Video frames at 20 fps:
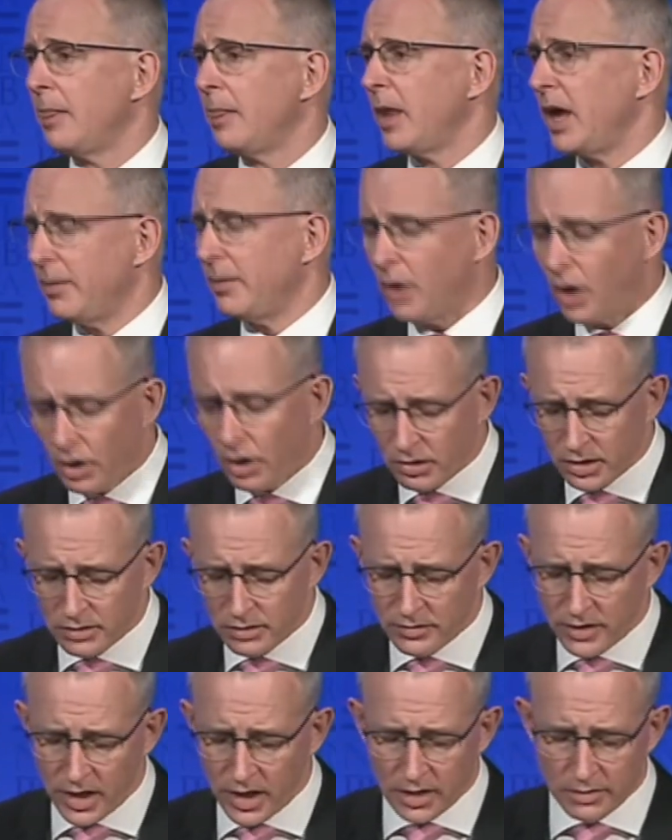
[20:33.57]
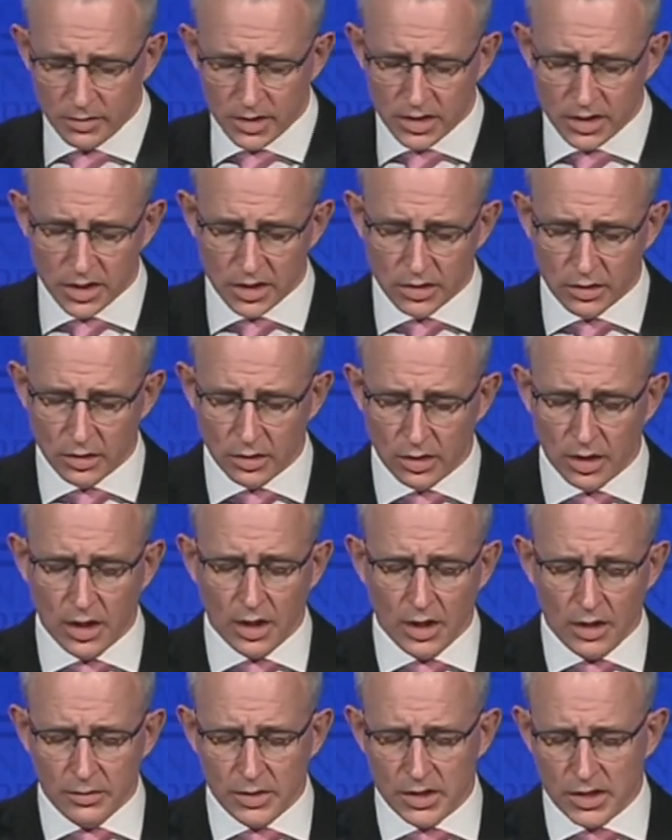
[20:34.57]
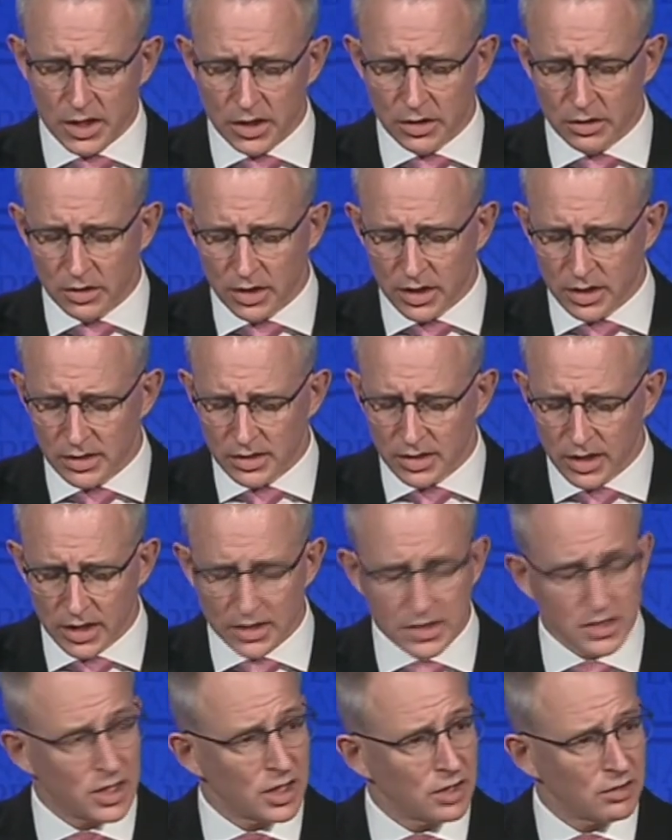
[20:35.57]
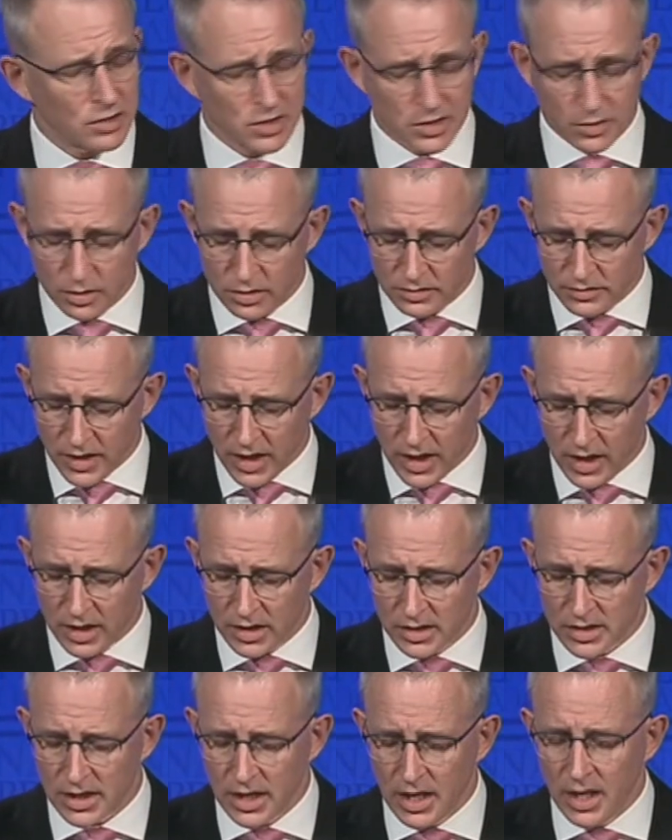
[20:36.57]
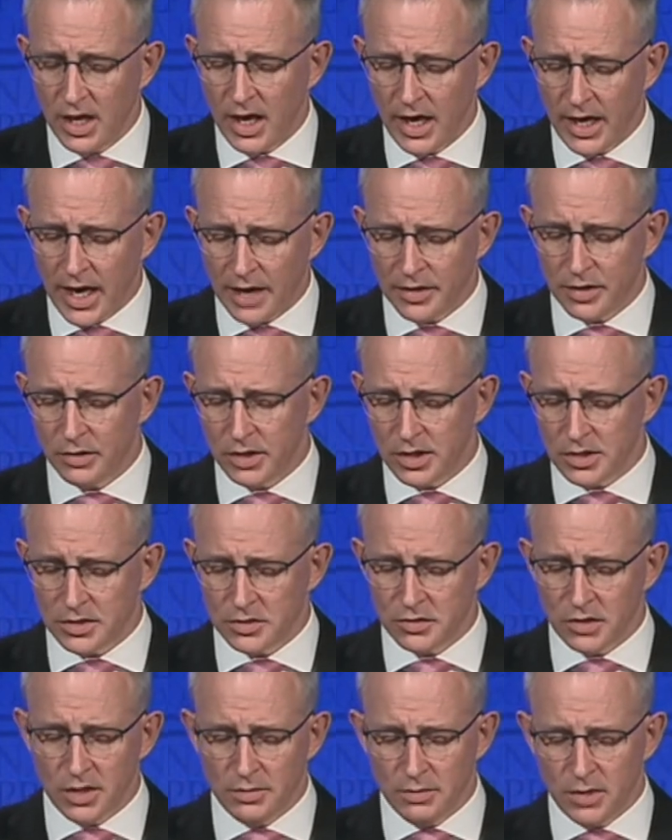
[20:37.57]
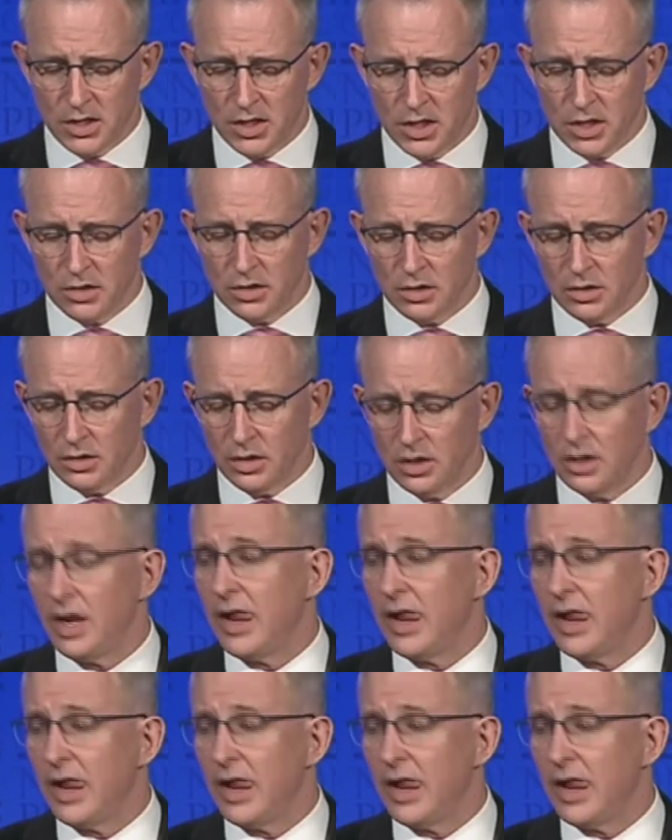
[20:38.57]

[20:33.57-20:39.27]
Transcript: abhorrent violent material, material that incites terrorism or violence, and other extreme material,